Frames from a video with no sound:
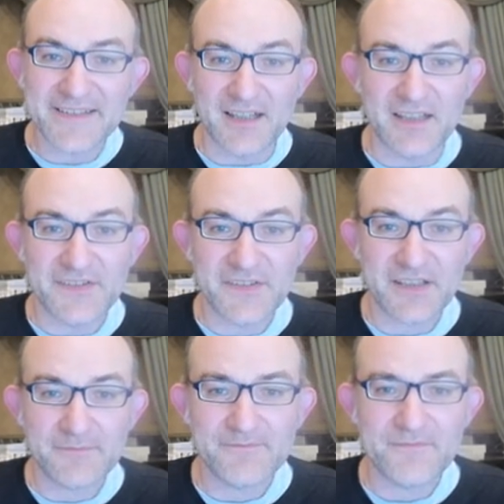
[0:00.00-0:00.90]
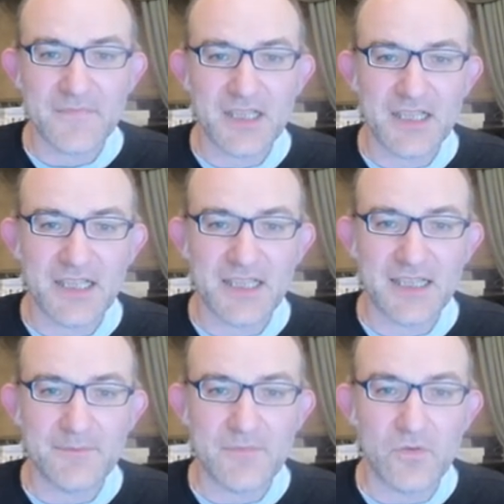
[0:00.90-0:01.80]
ask,
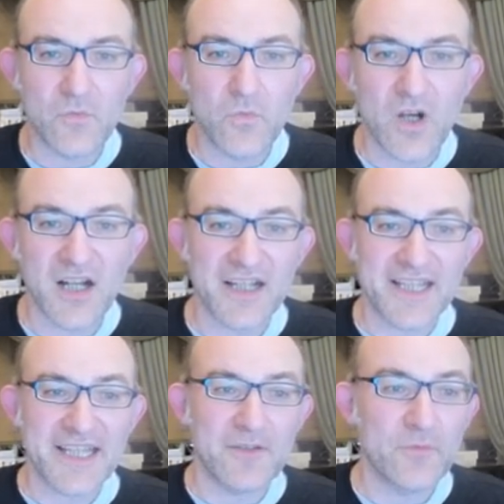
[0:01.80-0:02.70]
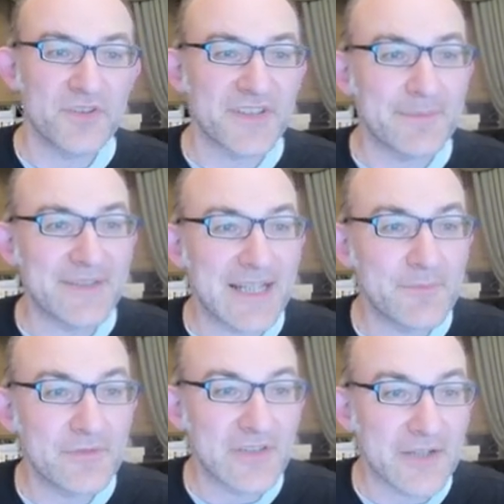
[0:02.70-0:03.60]
why wouldn't I play a
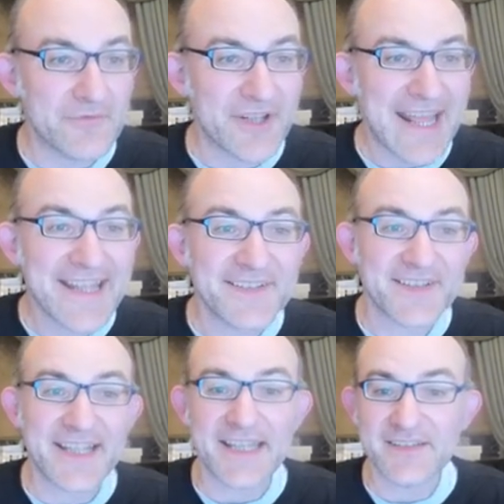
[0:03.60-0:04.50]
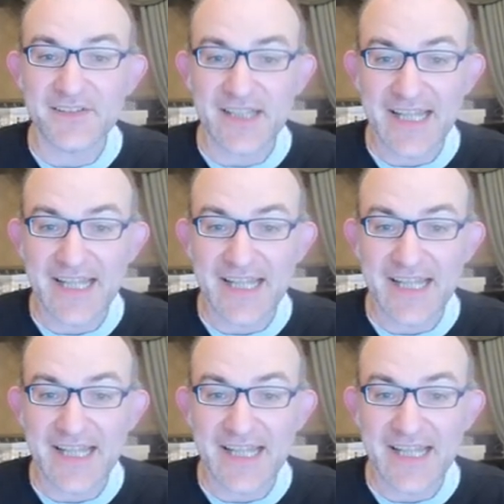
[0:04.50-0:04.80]
move like rook ac8?